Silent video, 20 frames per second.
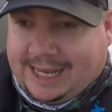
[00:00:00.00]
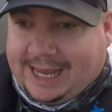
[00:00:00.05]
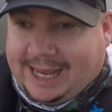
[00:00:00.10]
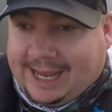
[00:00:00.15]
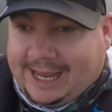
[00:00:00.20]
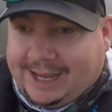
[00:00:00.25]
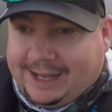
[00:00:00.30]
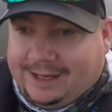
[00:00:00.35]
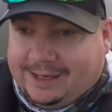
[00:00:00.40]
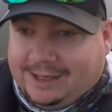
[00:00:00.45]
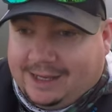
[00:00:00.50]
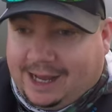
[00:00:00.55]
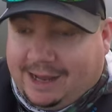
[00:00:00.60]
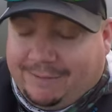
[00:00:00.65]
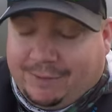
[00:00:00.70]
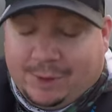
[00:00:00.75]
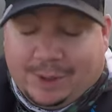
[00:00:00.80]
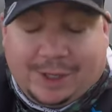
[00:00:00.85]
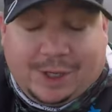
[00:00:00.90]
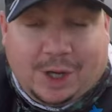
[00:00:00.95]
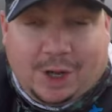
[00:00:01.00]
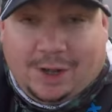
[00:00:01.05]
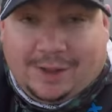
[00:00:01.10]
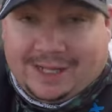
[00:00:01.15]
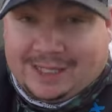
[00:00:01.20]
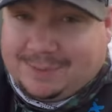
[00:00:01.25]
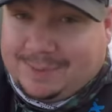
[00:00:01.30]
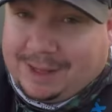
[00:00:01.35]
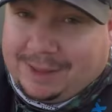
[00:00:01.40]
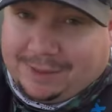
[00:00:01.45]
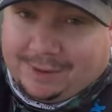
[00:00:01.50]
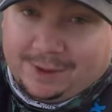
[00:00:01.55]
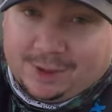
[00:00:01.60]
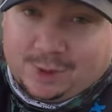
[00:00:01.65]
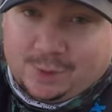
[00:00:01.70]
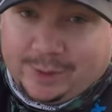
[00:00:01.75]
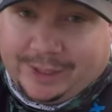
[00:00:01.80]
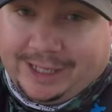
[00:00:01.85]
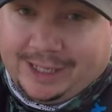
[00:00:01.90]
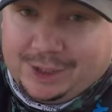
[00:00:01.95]
And I've only caught, that's my
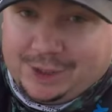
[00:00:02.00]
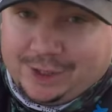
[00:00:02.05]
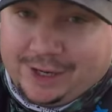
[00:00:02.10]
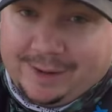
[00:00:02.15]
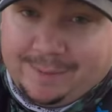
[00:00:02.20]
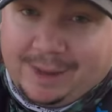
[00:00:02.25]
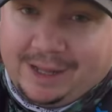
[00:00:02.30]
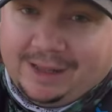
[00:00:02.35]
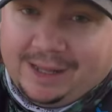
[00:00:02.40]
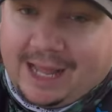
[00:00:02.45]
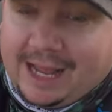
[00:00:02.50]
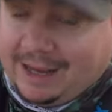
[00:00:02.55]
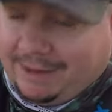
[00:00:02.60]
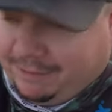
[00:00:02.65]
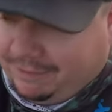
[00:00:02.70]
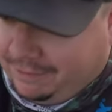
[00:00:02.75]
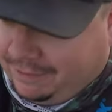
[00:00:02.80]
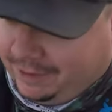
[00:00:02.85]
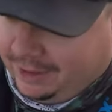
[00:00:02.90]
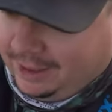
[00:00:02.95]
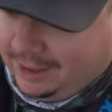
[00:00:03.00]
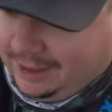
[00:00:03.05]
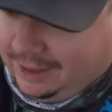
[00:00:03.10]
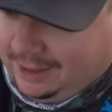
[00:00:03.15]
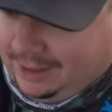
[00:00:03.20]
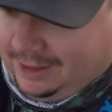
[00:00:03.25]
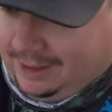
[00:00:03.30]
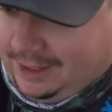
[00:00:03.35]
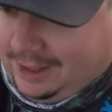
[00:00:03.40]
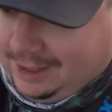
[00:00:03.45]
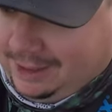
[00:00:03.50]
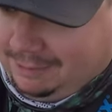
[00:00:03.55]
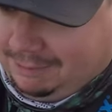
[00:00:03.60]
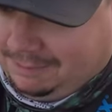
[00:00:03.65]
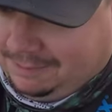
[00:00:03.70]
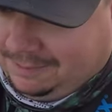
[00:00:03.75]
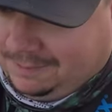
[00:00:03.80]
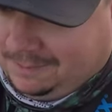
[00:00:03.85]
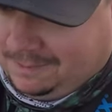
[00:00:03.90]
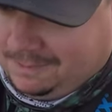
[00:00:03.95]
third twenty incher in my life.
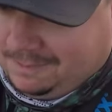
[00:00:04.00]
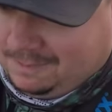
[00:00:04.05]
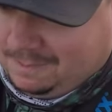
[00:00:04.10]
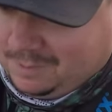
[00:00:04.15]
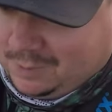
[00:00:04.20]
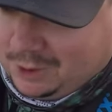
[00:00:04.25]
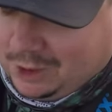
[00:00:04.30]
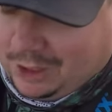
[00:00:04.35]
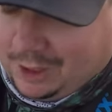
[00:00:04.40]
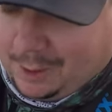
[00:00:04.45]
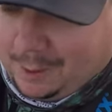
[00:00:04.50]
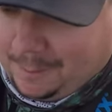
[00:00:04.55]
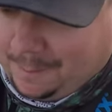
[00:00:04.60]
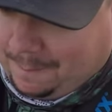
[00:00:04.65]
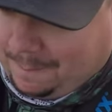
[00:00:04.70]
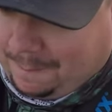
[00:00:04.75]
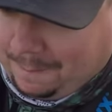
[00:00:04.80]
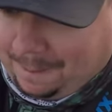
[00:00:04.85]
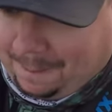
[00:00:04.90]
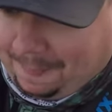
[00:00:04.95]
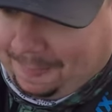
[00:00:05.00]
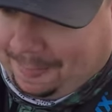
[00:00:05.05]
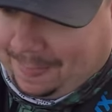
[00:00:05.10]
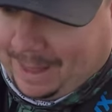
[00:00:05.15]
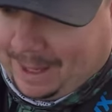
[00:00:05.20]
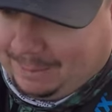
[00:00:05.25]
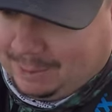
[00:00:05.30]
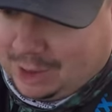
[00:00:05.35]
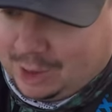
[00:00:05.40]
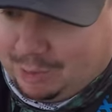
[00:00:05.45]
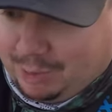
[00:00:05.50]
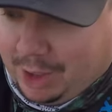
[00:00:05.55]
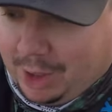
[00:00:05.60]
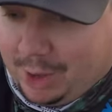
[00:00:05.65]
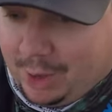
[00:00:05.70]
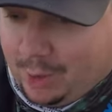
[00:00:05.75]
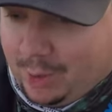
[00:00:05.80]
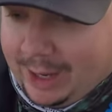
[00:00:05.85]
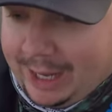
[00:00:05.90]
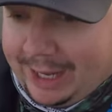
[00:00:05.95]
Um, so I'm just
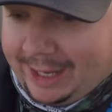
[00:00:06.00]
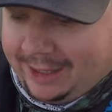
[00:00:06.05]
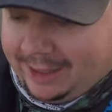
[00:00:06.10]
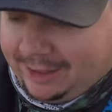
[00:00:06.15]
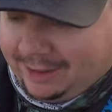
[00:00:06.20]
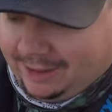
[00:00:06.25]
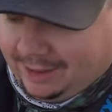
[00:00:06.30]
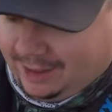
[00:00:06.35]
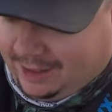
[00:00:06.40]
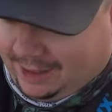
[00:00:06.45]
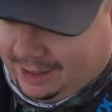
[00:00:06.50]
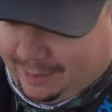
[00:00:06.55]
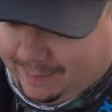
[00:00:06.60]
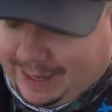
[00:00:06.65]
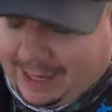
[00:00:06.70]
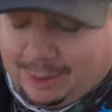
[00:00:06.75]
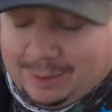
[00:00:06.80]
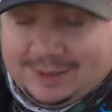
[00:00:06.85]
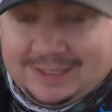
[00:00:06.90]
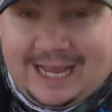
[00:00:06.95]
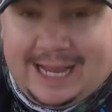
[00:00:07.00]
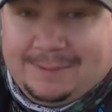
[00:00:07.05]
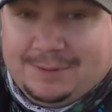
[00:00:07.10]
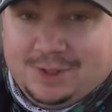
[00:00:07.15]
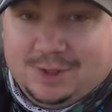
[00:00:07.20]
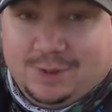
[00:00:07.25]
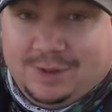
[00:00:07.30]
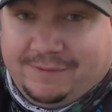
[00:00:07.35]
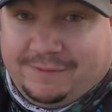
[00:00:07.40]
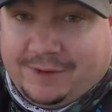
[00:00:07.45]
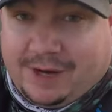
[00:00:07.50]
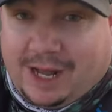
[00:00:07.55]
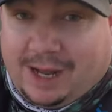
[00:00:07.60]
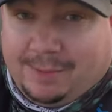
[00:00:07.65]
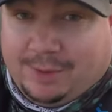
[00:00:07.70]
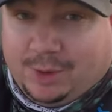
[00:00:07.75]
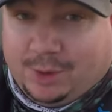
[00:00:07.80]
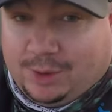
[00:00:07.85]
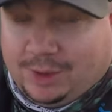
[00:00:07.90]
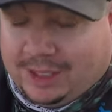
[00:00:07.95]
blown away. The bite was absolutely
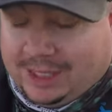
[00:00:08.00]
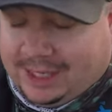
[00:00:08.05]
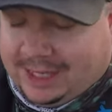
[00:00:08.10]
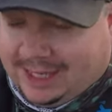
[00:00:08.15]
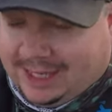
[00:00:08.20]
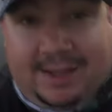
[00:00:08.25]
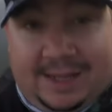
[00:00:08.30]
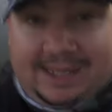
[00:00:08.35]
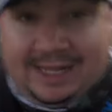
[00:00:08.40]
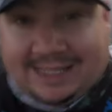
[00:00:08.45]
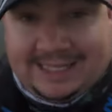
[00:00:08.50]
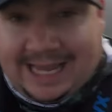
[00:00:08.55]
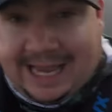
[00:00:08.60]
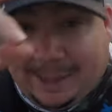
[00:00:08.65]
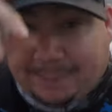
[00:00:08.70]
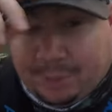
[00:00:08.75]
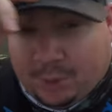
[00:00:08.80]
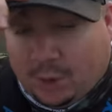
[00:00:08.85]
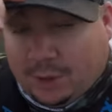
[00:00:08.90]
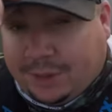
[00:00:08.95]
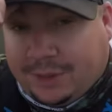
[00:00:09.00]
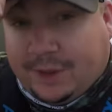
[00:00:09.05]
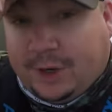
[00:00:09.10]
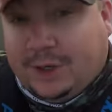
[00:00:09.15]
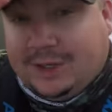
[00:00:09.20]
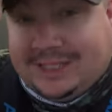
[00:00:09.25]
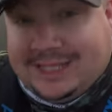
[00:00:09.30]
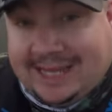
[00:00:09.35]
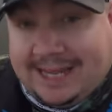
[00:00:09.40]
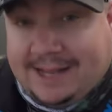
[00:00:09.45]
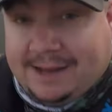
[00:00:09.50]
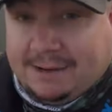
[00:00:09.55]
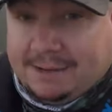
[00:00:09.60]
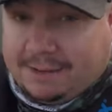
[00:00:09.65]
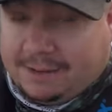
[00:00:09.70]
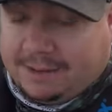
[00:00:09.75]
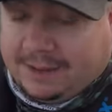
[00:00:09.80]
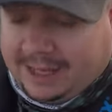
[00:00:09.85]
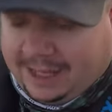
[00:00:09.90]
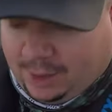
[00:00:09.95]
phenomenal. It's April
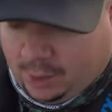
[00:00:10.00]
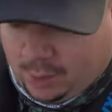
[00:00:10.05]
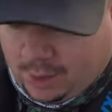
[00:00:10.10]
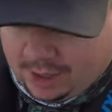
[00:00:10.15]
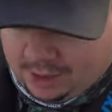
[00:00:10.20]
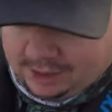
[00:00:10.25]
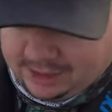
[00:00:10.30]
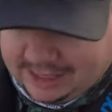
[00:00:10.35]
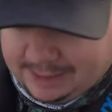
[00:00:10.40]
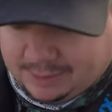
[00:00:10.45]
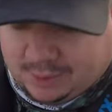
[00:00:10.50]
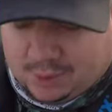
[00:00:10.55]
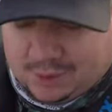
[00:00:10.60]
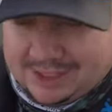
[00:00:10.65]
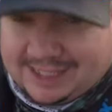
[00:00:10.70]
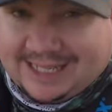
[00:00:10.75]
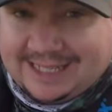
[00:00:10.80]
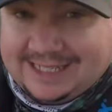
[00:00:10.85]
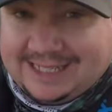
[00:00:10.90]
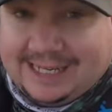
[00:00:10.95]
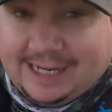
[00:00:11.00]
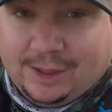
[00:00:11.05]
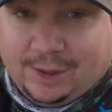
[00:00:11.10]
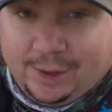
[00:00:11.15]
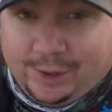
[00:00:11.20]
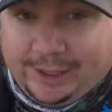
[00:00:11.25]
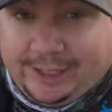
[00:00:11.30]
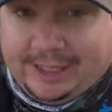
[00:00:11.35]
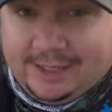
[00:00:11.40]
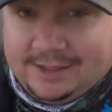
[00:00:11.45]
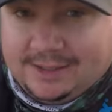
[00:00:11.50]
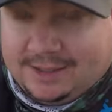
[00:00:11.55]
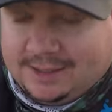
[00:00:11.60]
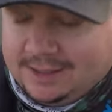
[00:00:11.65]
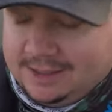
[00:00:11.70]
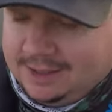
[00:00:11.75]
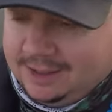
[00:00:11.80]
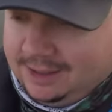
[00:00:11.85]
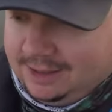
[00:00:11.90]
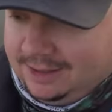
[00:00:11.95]
thirteenth and the water temps were sixty degrees.
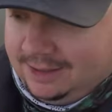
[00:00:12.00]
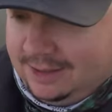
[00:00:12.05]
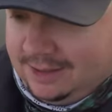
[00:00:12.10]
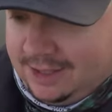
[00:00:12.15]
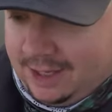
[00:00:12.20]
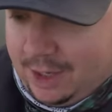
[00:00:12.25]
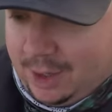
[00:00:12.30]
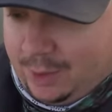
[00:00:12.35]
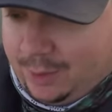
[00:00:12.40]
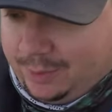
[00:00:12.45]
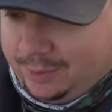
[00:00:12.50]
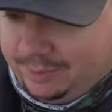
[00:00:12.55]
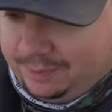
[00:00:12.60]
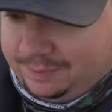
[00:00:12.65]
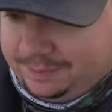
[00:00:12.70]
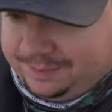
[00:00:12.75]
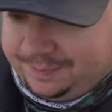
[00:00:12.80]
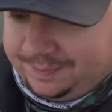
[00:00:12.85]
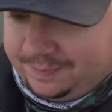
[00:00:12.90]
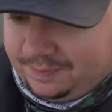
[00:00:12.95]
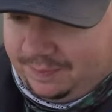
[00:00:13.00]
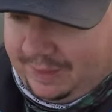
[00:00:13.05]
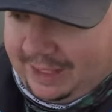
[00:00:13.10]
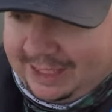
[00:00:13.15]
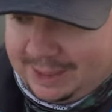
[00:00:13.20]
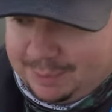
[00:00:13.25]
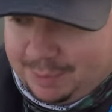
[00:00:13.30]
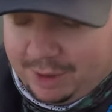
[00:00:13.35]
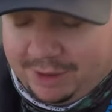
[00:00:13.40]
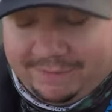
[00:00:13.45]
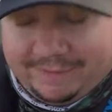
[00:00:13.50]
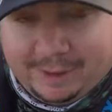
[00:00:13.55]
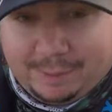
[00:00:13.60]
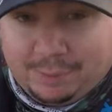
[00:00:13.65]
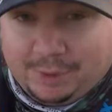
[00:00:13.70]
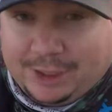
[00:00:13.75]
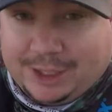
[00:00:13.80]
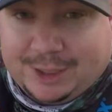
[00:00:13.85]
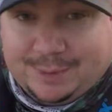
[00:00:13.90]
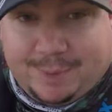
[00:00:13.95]
So That's
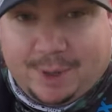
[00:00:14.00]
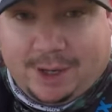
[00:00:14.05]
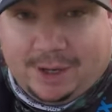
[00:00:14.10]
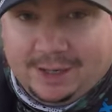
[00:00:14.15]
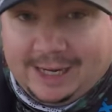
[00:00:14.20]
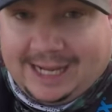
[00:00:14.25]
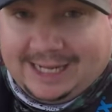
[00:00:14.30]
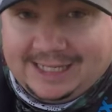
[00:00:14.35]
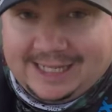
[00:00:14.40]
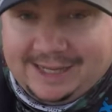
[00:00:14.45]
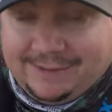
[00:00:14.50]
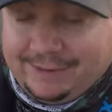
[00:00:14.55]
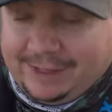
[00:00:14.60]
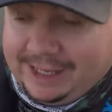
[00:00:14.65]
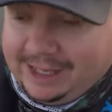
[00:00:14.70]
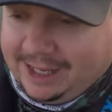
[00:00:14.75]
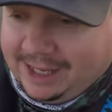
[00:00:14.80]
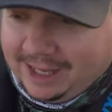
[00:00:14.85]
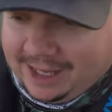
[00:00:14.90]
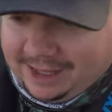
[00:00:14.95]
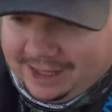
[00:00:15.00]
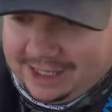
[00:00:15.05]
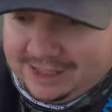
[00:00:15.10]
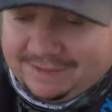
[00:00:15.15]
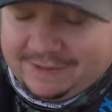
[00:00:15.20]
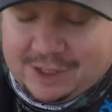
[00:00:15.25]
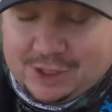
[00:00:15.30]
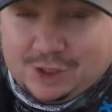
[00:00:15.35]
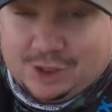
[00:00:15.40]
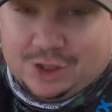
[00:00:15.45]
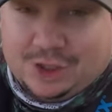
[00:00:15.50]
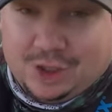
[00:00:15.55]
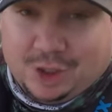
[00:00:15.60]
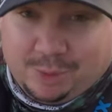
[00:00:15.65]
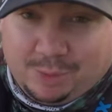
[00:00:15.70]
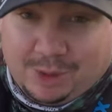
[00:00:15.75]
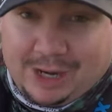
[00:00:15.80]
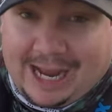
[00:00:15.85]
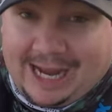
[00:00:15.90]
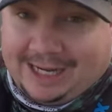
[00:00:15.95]
perfect pre-spawn activity. These fish are
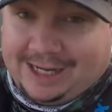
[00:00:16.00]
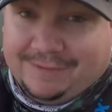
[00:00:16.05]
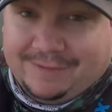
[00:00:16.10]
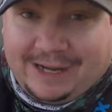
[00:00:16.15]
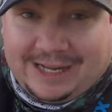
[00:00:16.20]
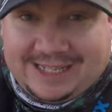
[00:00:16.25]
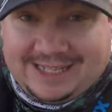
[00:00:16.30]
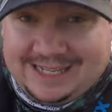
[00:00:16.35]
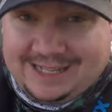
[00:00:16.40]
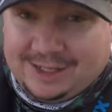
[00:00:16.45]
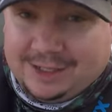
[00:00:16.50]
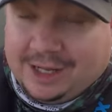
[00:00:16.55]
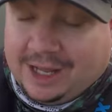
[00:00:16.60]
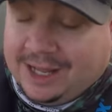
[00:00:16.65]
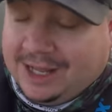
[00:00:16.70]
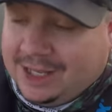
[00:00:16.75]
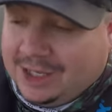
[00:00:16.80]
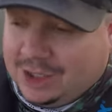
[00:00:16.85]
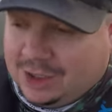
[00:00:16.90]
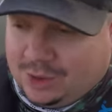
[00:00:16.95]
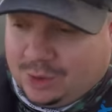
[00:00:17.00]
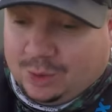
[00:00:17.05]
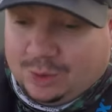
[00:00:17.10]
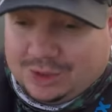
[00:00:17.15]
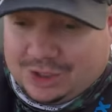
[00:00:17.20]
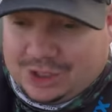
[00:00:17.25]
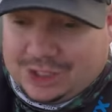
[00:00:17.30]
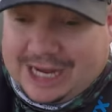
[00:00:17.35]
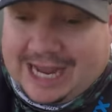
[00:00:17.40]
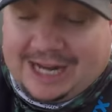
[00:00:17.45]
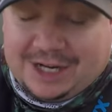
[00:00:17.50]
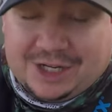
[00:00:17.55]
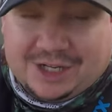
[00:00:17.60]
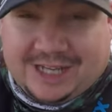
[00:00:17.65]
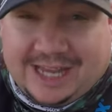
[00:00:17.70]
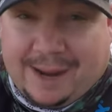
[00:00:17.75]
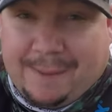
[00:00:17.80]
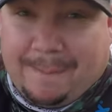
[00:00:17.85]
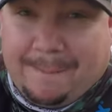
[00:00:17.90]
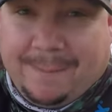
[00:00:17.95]
super active. I've seen schools of shad
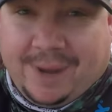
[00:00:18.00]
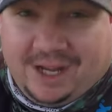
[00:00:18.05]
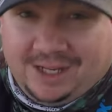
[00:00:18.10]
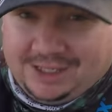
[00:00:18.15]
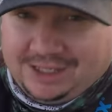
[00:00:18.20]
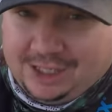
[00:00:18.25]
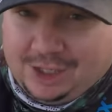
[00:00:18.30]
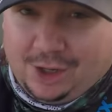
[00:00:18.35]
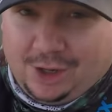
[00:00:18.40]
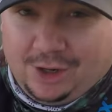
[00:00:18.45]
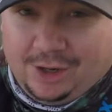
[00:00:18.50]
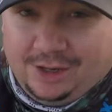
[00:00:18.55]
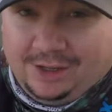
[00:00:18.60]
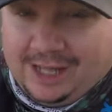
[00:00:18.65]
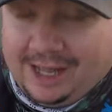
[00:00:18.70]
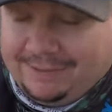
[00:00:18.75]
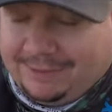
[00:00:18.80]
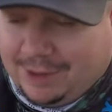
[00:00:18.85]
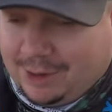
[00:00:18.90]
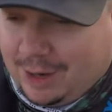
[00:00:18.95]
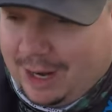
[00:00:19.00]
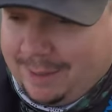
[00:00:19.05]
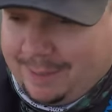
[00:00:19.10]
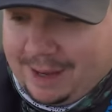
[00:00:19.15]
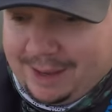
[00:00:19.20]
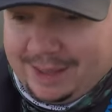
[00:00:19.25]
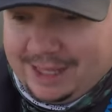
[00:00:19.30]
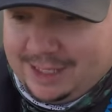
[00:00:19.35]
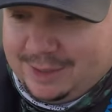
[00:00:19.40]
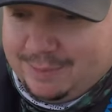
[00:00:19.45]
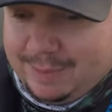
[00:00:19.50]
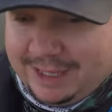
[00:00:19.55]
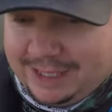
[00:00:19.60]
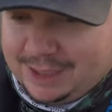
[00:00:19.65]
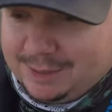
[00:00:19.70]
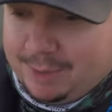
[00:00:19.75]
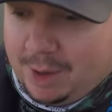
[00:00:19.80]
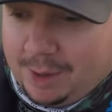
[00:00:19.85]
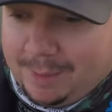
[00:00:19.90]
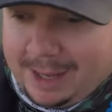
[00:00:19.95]
just getting busted on left and right by these big
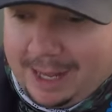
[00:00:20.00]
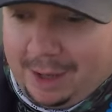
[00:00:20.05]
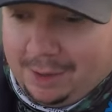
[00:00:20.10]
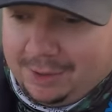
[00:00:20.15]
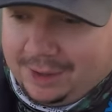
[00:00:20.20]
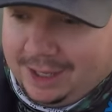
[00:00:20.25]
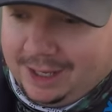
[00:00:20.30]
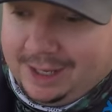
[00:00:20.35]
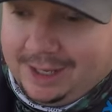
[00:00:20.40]
smallmouth.